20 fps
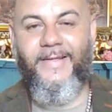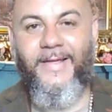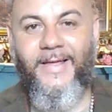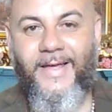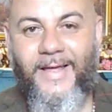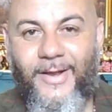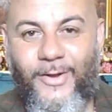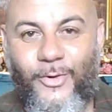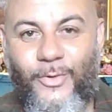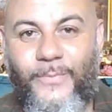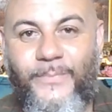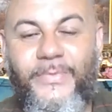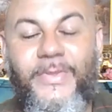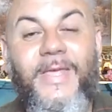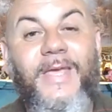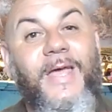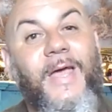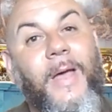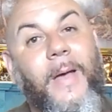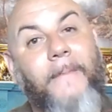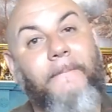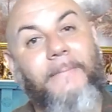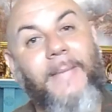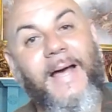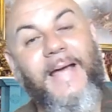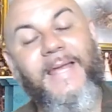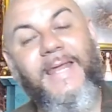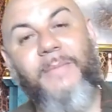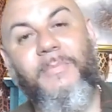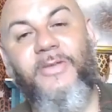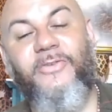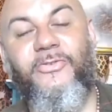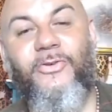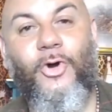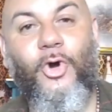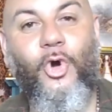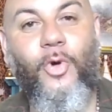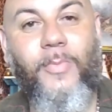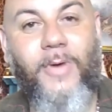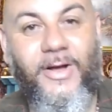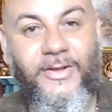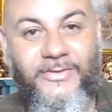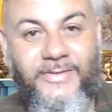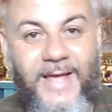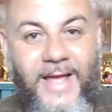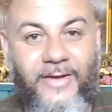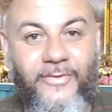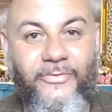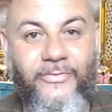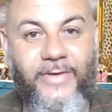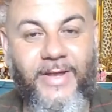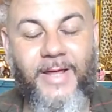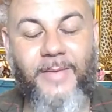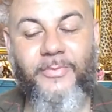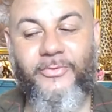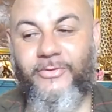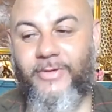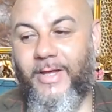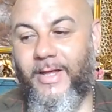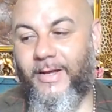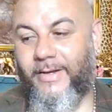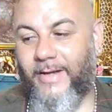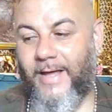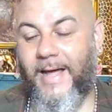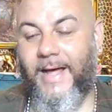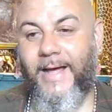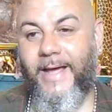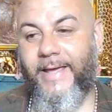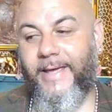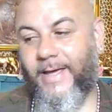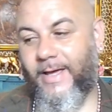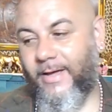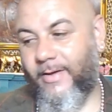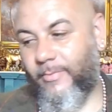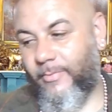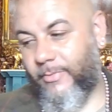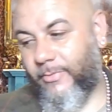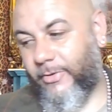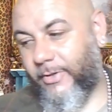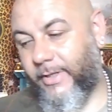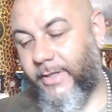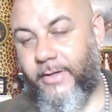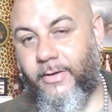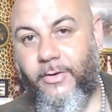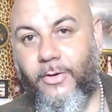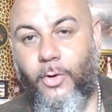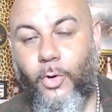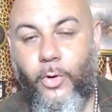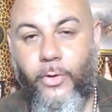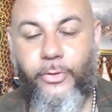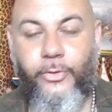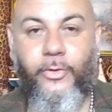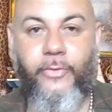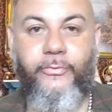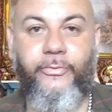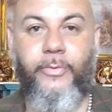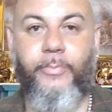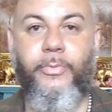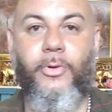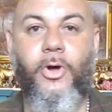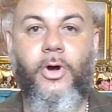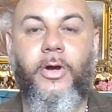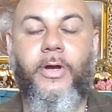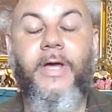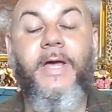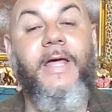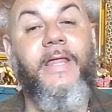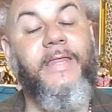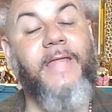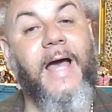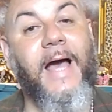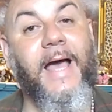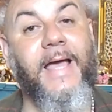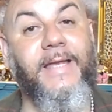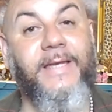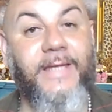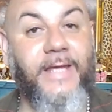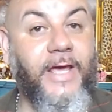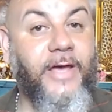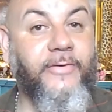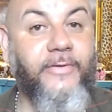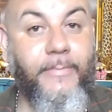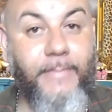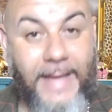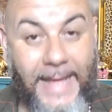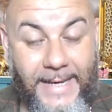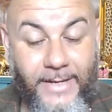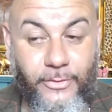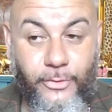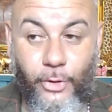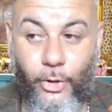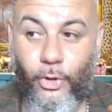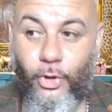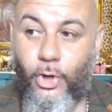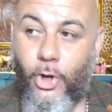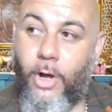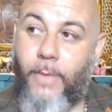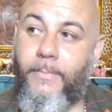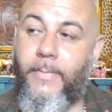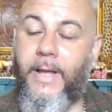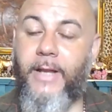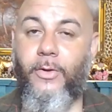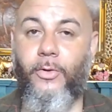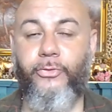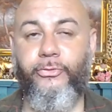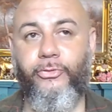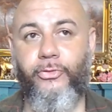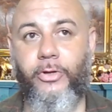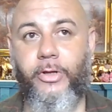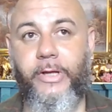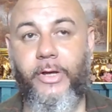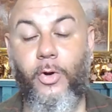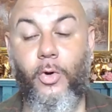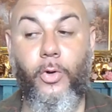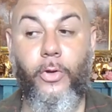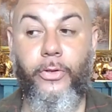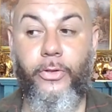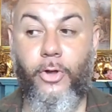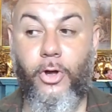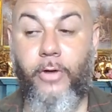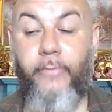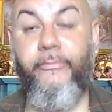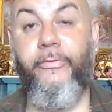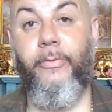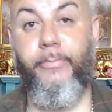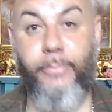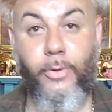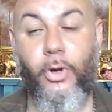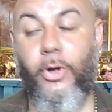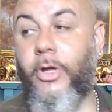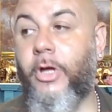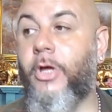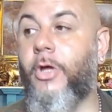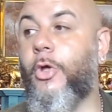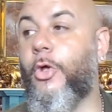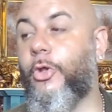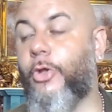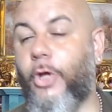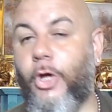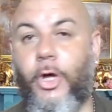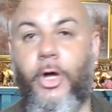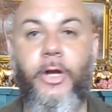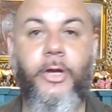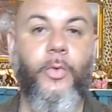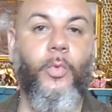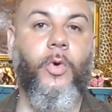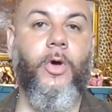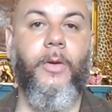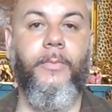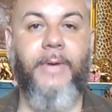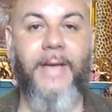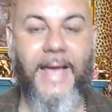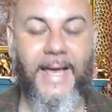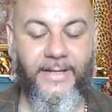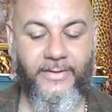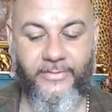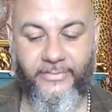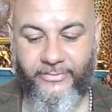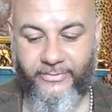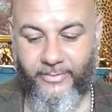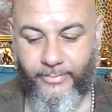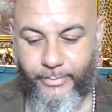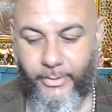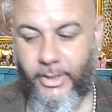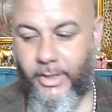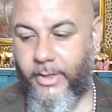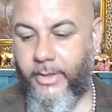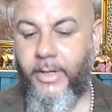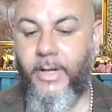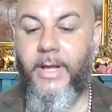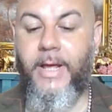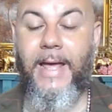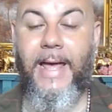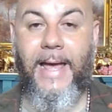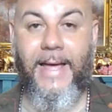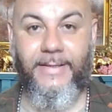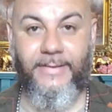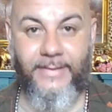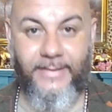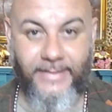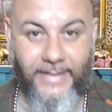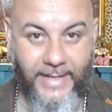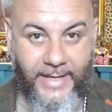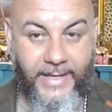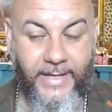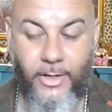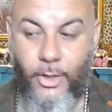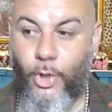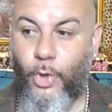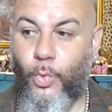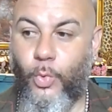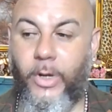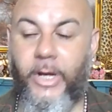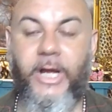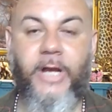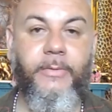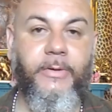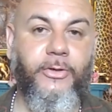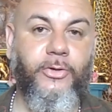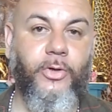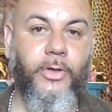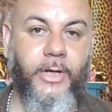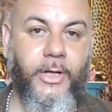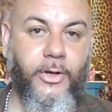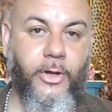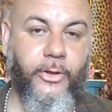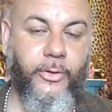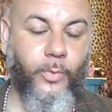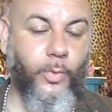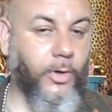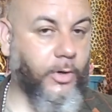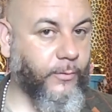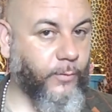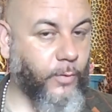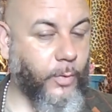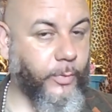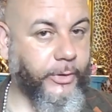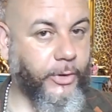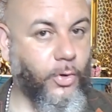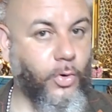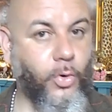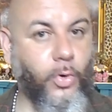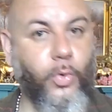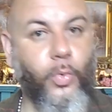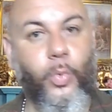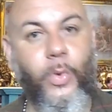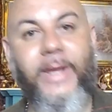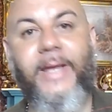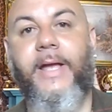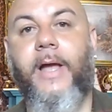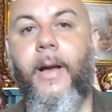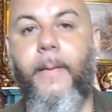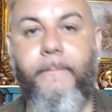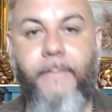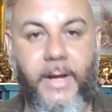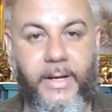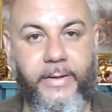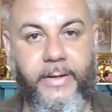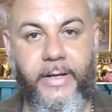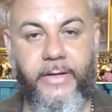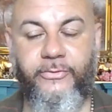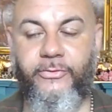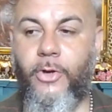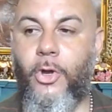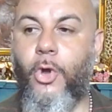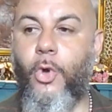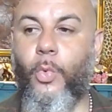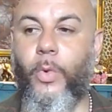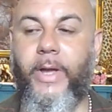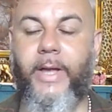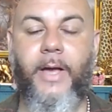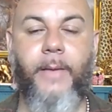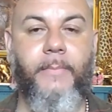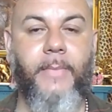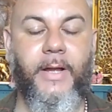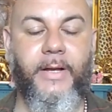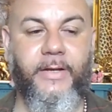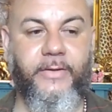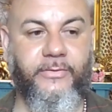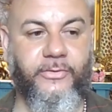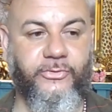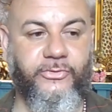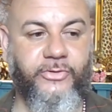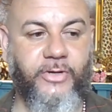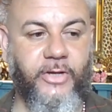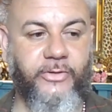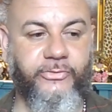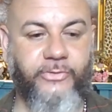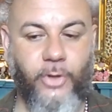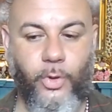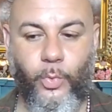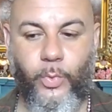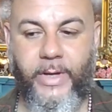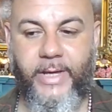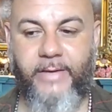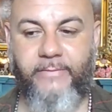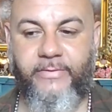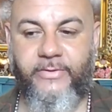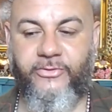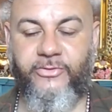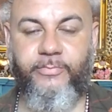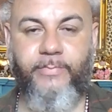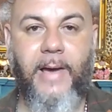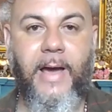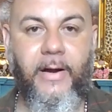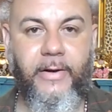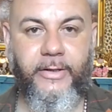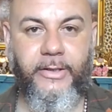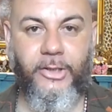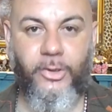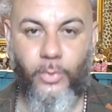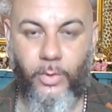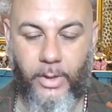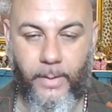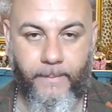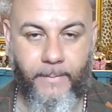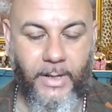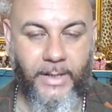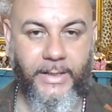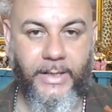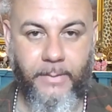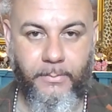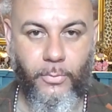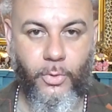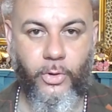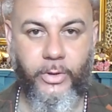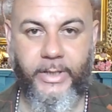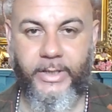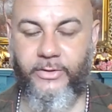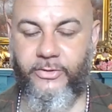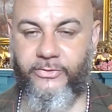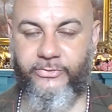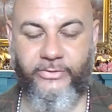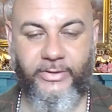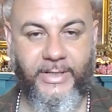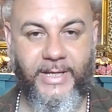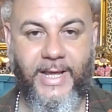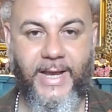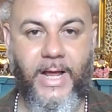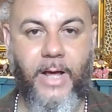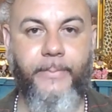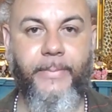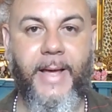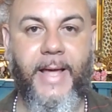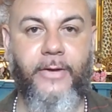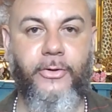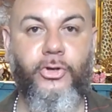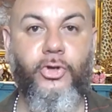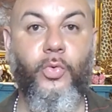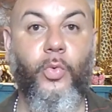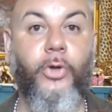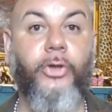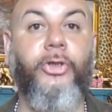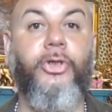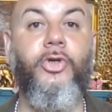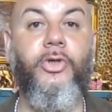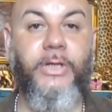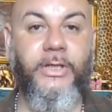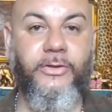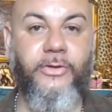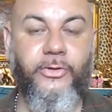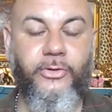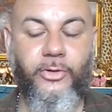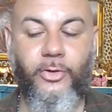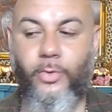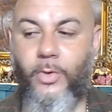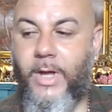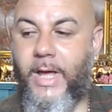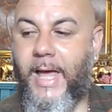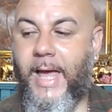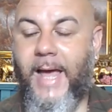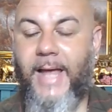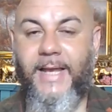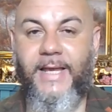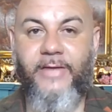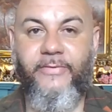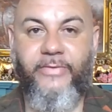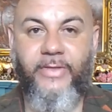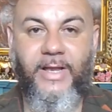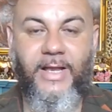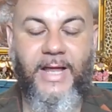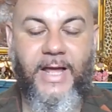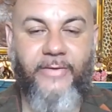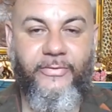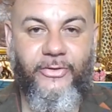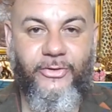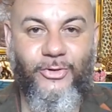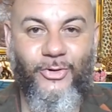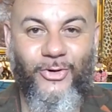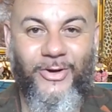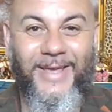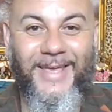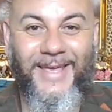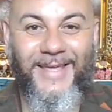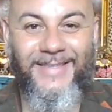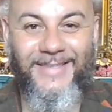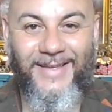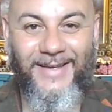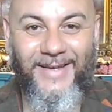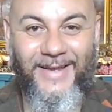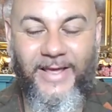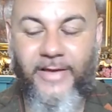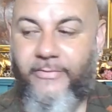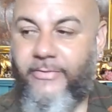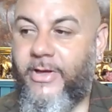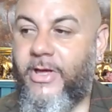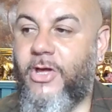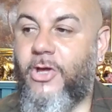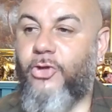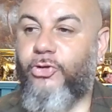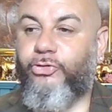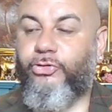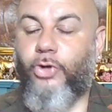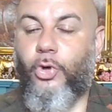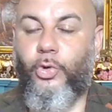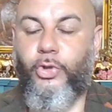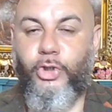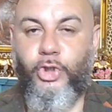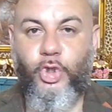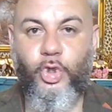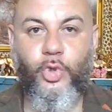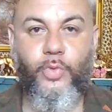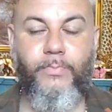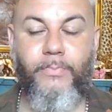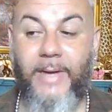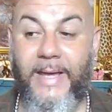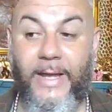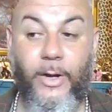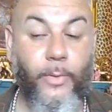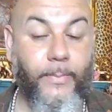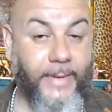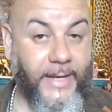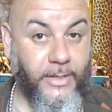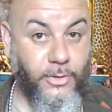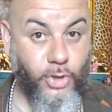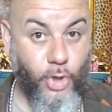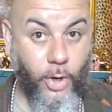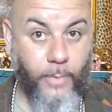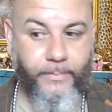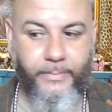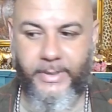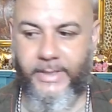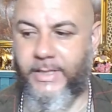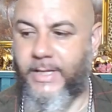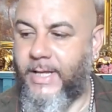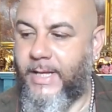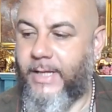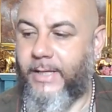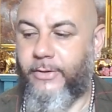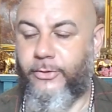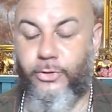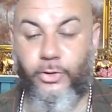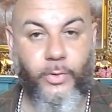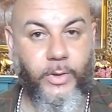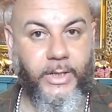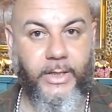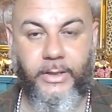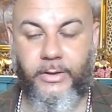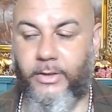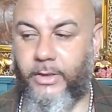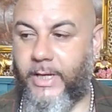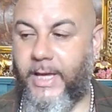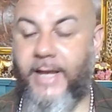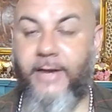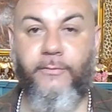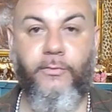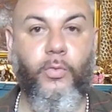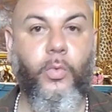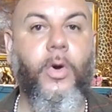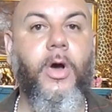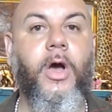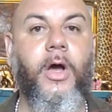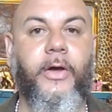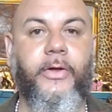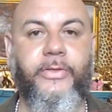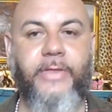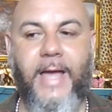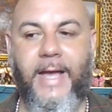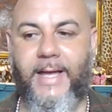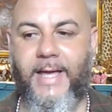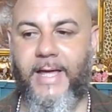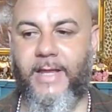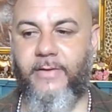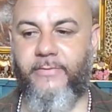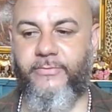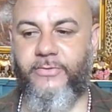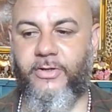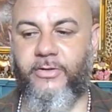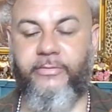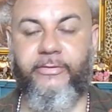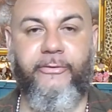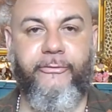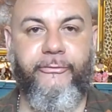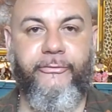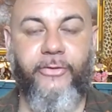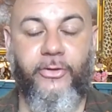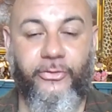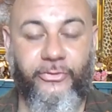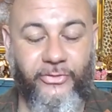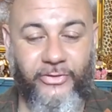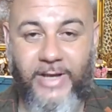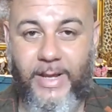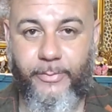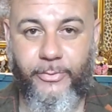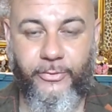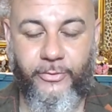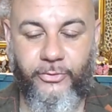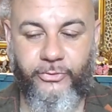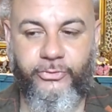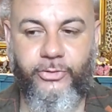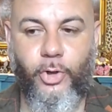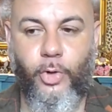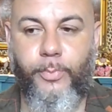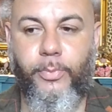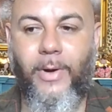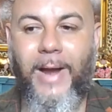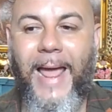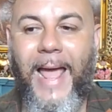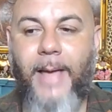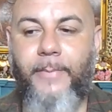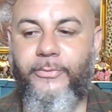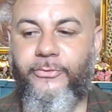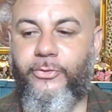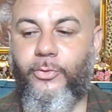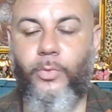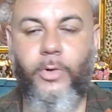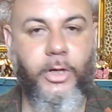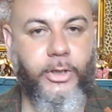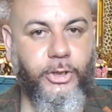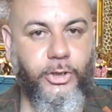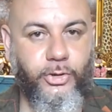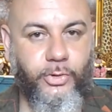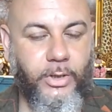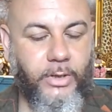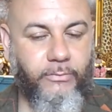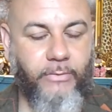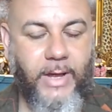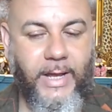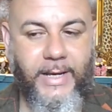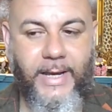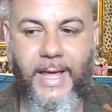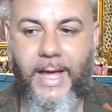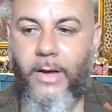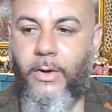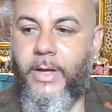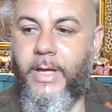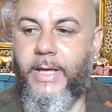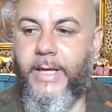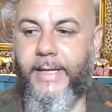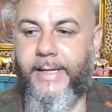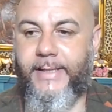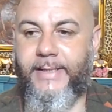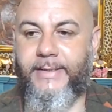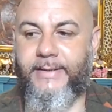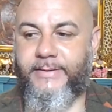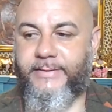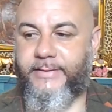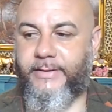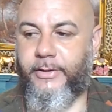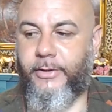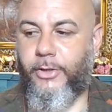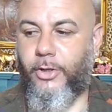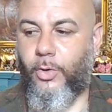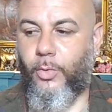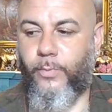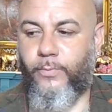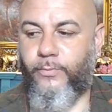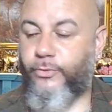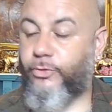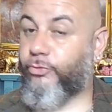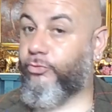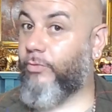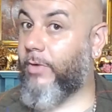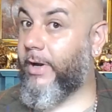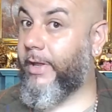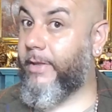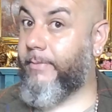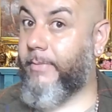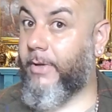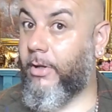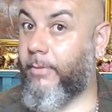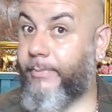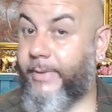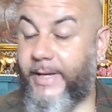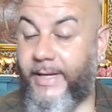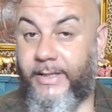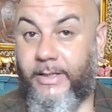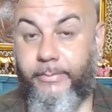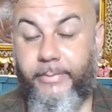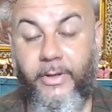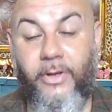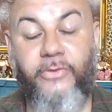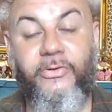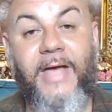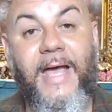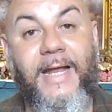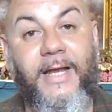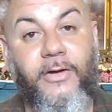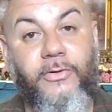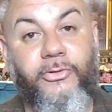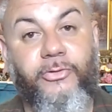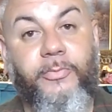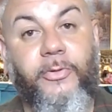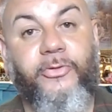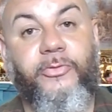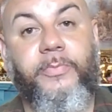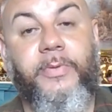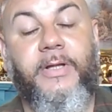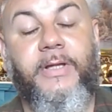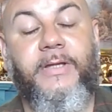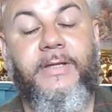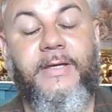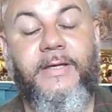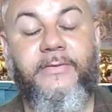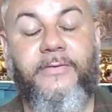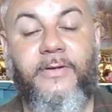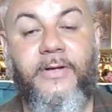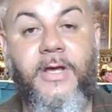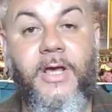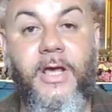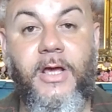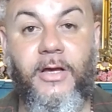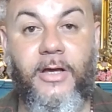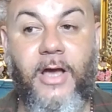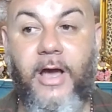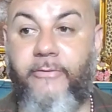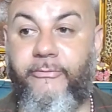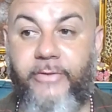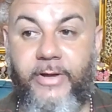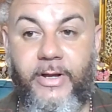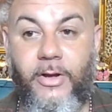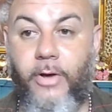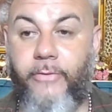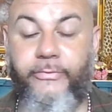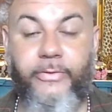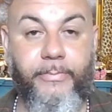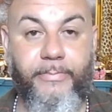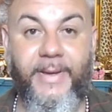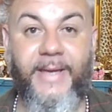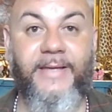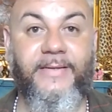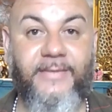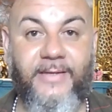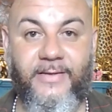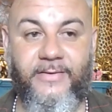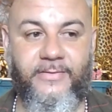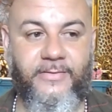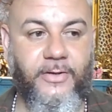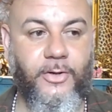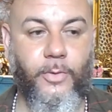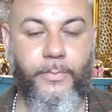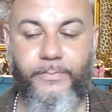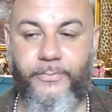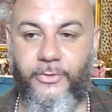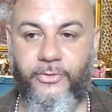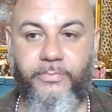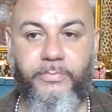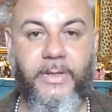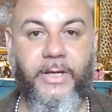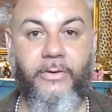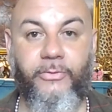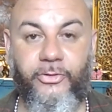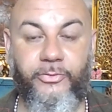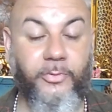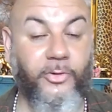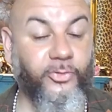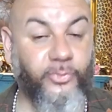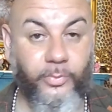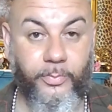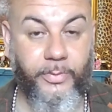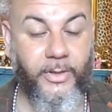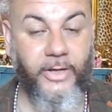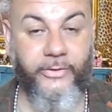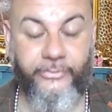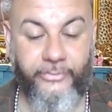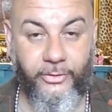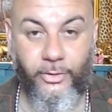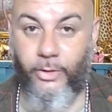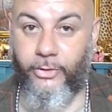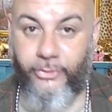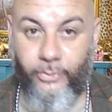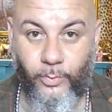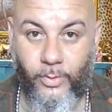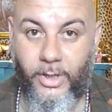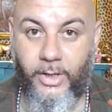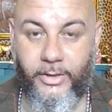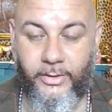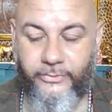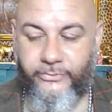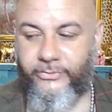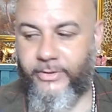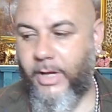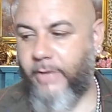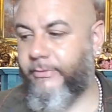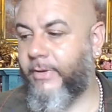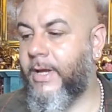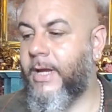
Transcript: Hello, my name is Omar Zac Phillips and I am the author of the blog theideaofaman.com and also the author of the book The Early Worm Catches the Bird. And today we're going to be doing another one of what we call Wake Up Mondays. Wake Up Mondays is just a way of inspiring you on a Monday morning just to get up and do what you need to do and live the life that you're here to live. So you may or may not be doing the kind of work that kind of just fulfills the depth of your soul. Perhaps the work you're doing right now is, you know, just run of the mill, paying the bills, handling responsibilities, and covering off the bases, you know, just being a responsible person, going to work and stuff.